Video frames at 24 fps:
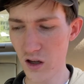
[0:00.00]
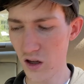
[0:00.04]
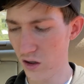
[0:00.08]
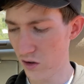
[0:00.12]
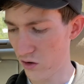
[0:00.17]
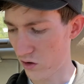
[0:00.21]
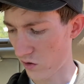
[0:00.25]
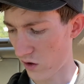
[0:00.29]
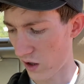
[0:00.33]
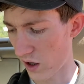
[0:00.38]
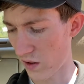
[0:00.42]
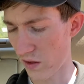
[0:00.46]

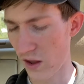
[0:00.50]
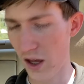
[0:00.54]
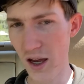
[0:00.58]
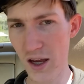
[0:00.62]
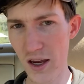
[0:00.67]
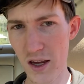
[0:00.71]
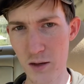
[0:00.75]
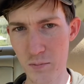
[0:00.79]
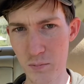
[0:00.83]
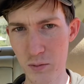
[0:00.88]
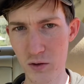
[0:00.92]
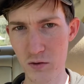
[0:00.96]
So that
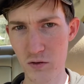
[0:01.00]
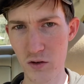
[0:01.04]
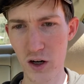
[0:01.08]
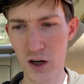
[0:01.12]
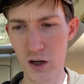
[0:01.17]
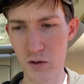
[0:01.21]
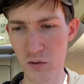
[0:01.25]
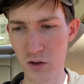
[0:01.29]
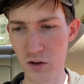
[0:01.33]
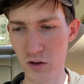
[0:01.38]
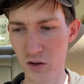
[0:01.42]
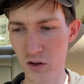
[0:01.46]

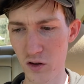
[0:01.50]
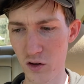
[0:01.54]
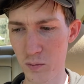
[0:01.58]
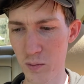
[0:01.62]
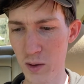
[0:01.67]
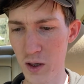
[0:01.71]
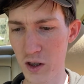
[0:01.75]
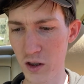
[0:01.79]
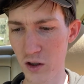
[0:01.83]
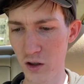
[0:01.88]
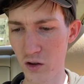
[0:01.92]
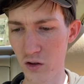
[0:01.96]
amplifier runs the
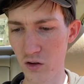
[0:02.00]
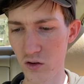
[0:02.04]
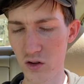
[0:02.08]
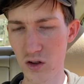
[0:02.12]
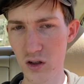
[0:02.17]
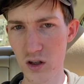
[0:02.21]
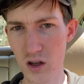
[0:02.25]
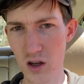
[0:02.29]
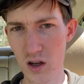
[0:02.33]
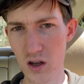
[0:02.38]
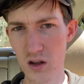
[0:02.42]
speakers.